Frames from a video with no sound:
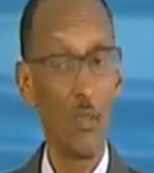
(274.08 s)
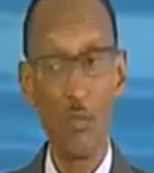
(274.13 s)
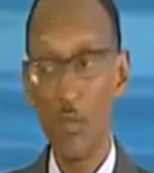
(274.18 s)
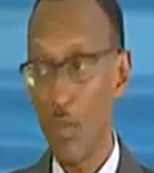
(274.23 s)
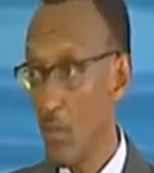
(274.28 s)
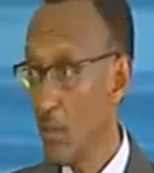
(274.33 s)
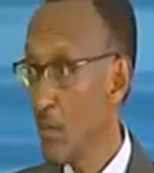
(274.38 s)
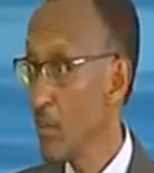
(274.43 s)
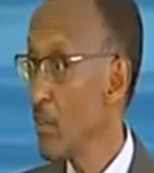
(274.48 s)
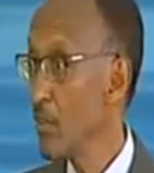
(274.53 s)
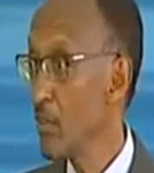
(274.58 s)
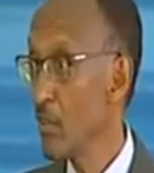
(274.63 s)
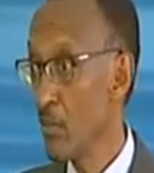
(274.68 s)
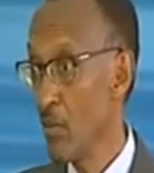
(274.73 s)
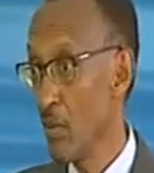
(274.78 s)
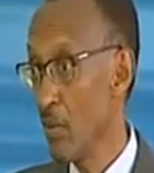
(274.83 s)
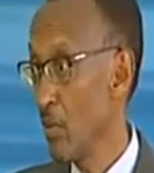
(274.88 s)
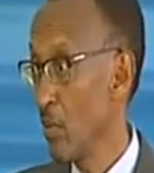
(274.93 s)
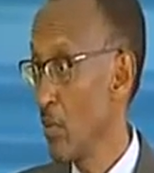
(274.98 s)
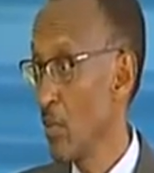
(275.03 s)
Why don't you
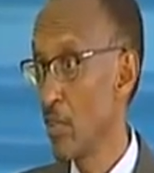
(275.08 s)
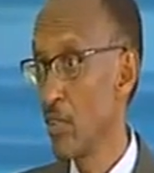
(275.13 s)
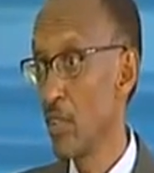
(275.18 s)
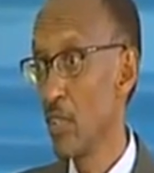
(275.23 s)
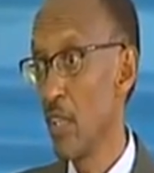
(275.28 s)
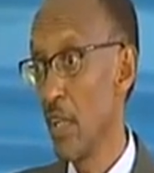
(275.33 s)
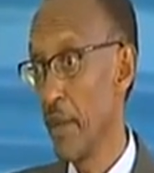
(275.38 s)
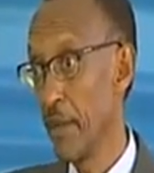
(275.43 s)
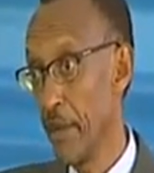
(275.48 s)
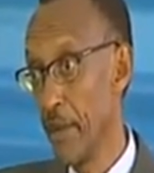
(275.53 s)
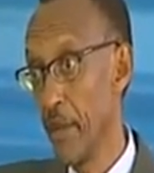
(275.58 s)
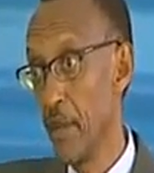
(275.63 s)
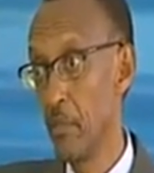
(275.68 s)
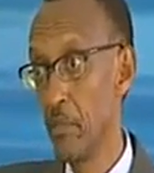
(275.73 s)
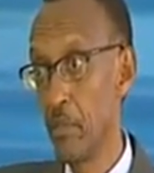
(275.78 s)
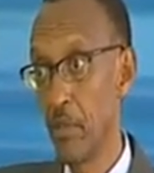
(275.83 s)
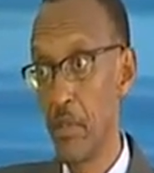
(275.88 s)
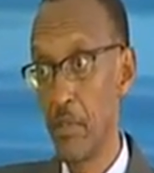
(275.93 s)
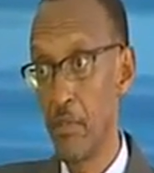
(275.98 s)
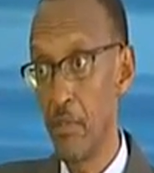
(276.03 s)
go and
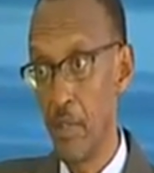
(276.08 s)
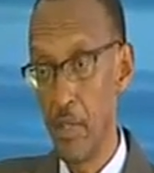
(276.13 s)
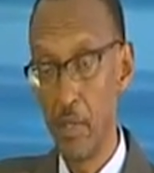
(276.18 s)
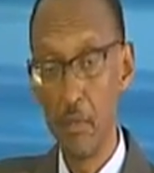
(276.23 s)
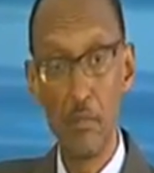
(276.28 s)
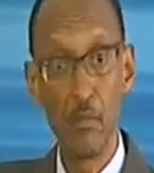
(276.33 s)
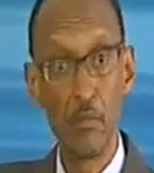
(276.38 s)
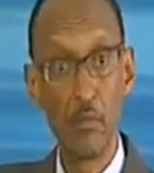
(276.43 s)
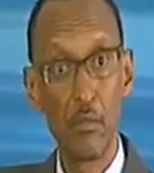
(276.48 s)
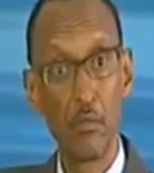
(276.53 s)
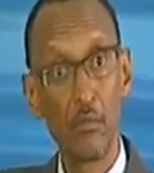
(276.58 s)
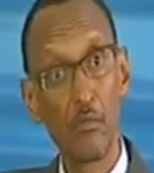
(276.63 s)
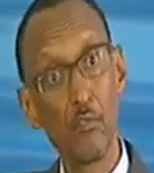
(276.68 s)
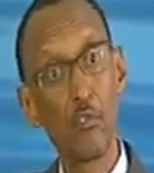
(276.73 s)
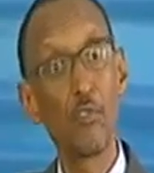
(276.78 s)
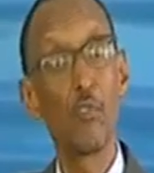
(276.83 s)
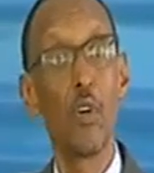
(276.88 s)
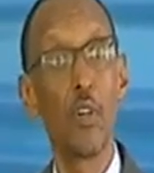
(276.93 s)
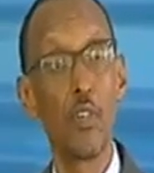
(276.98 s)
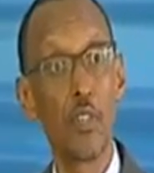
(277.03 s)
help them
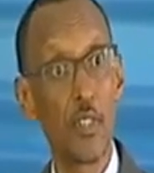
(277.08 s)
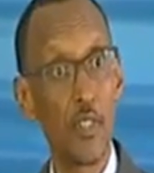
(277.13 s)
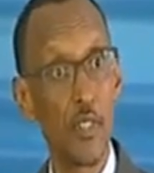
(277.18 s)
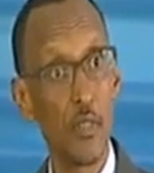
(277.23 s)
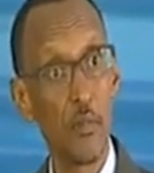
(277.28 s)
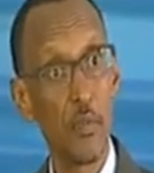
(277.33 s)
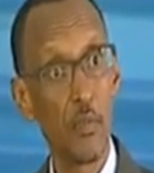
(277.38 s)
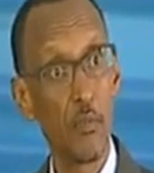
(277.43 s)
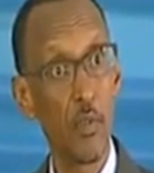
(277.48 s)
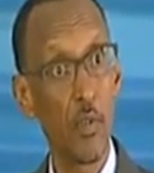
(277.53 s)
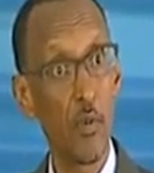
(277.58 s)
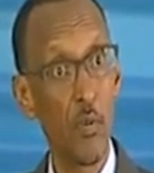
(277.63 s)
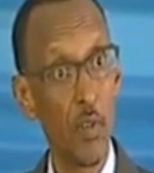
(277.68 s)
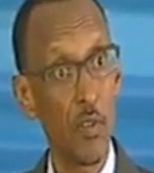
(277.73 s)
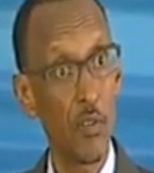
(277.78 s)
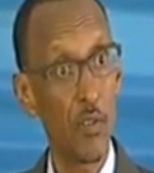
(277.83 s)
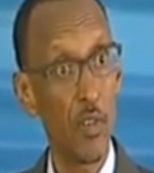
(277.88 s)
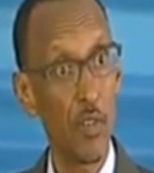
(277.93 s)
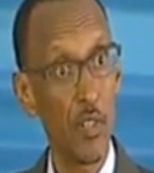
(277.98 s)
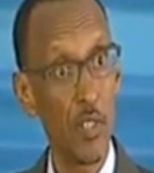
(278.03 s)
to arrest the people you
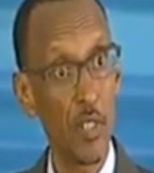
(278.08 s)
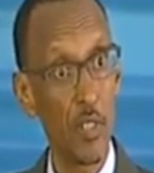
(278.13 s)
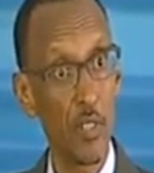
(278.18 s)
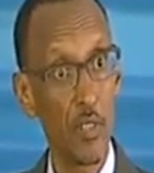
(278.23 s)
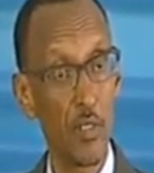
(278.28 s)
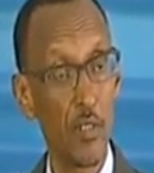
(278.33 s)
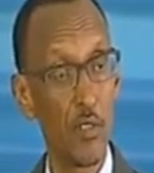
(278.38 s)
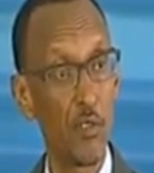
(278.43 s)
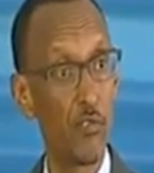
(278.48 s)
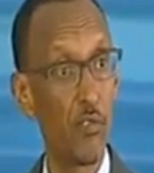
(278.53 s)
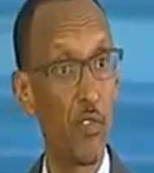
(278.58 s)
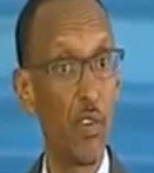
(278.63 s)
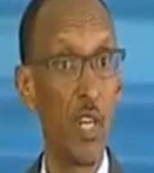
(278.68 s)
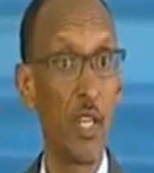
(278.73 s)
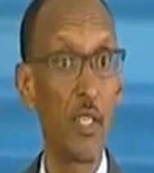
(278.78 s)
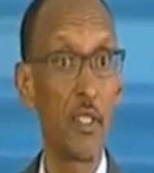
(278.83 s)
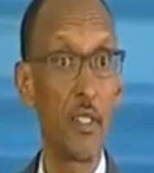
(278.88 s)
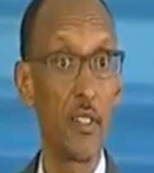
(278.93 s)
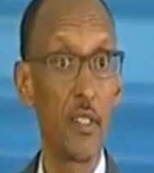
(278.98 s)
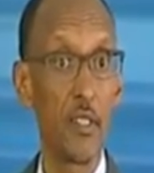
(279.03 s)
want to arrest for
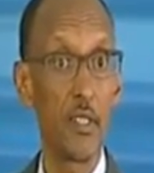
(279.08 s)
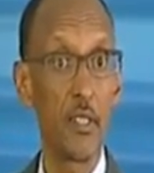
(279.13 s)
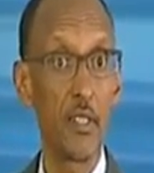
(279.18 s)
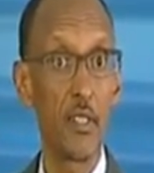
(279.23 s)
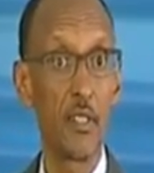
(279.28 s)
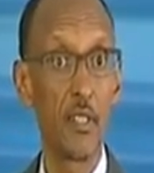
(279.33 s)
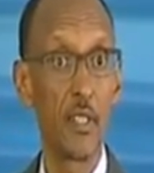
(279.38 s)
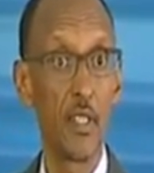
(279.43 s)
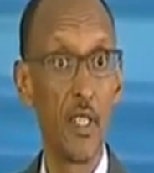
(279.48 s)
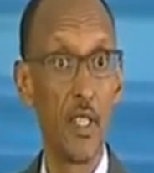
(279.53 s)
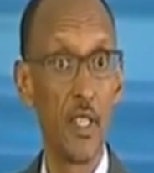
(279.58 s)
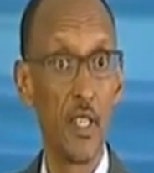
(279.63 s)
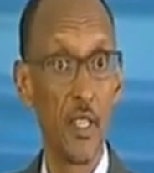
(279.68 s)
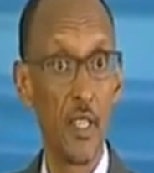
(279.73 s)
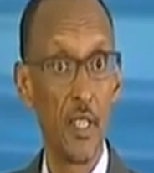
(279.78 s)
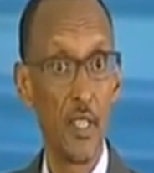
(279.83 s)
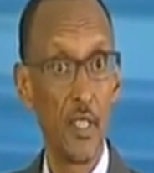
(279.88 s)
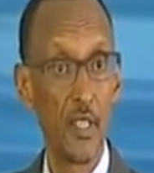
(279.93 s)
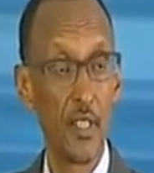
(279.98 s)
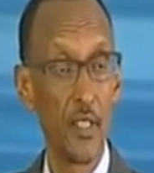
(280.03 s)
ICC,
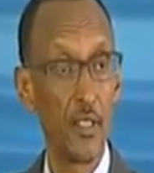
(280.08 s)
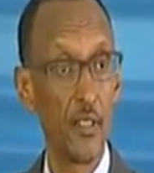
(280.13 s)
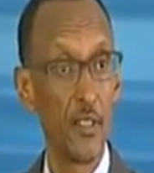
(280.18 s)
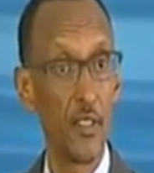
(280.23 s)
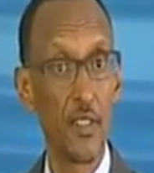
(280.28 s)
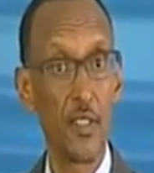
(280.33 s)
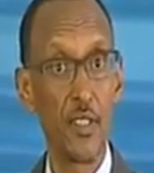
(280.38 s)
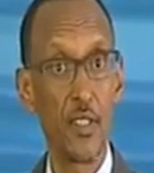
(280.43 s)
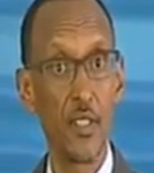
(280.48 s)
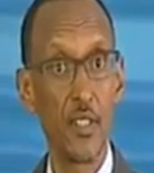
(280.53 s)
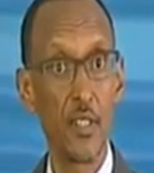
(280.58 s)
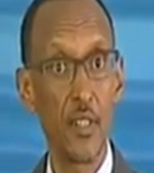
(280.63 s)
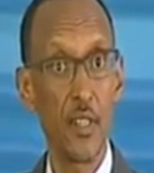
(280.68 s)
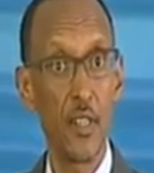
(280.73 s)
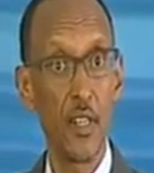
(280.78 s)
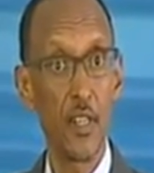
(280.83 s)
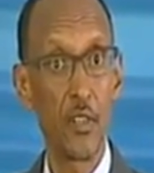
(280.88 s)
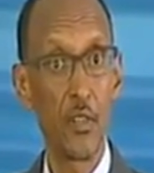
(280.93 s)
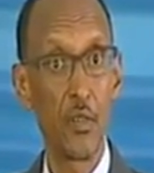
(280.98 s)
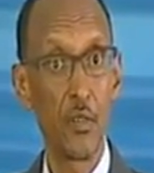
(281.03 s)
this
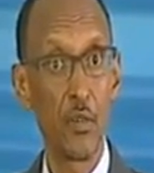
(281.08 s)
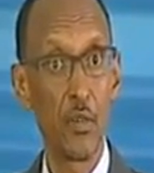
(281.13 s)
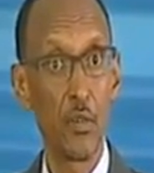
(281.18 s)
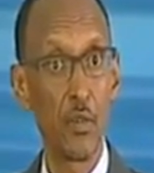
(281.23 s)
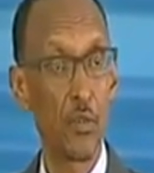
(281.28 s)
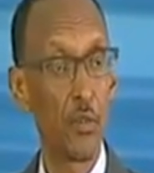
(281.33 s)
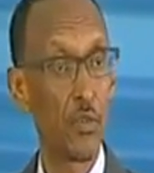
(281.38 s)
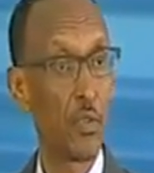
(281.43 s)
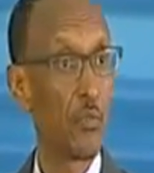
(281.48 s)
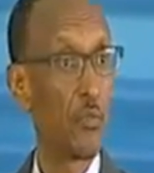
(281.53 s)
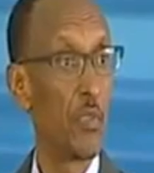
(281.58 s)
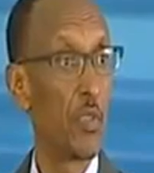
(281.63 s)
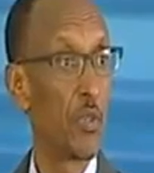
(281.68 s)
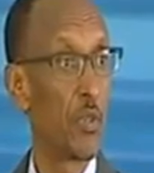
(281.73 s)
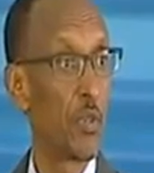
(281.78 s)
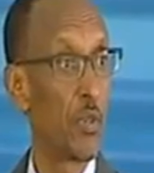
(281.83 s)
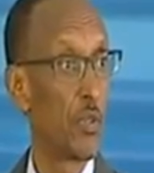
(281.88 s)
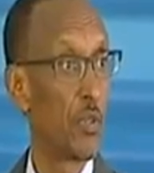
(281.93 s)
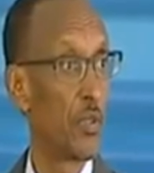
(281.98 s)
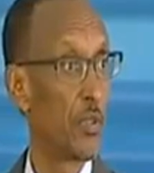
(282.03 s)
International
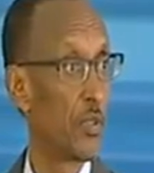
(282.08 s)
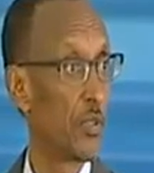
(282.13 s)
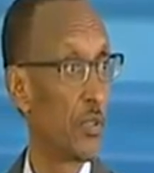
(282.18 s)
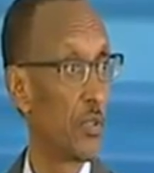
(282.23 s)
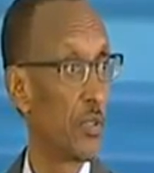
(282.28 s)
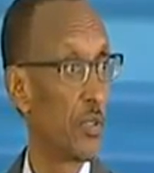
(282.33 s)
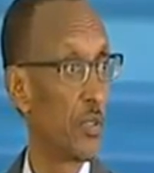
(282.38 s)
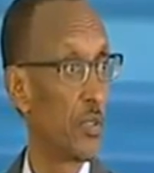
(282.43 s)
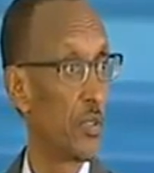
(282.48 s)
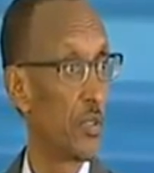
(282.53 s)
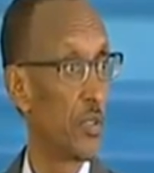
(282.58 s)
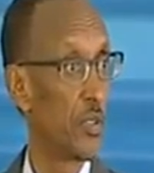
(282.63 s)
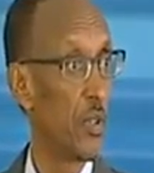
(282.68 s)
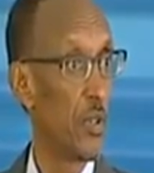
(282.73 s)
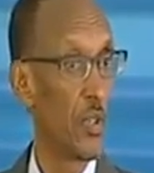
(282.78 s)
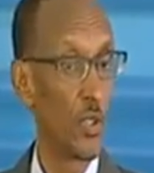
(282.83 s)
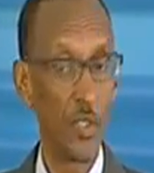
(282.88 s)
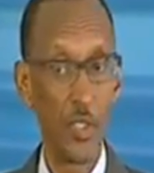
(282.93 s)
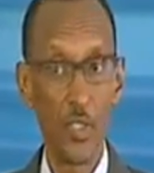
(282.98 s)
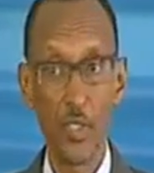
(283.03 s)
Criminal
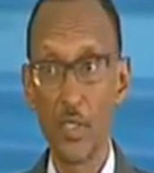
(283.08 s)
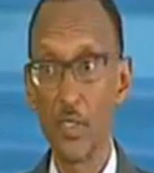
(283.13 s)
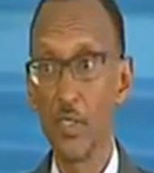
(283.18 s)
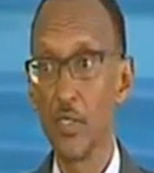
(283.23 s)
Court,